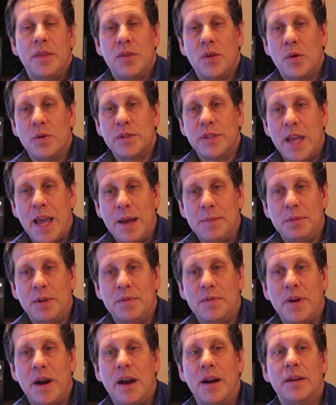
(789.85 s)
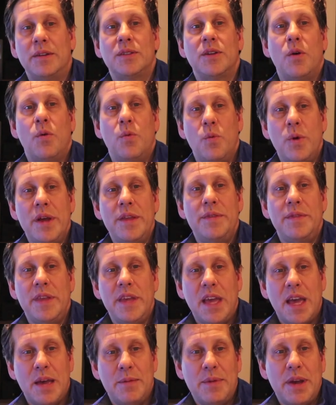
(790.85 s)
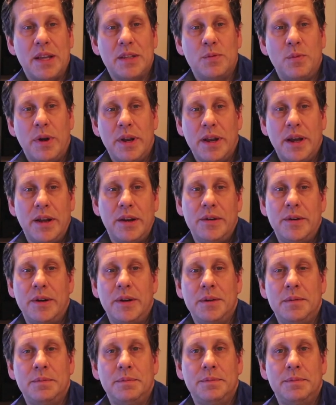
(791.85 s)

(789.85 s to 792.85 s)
those amplifiers with the MX100.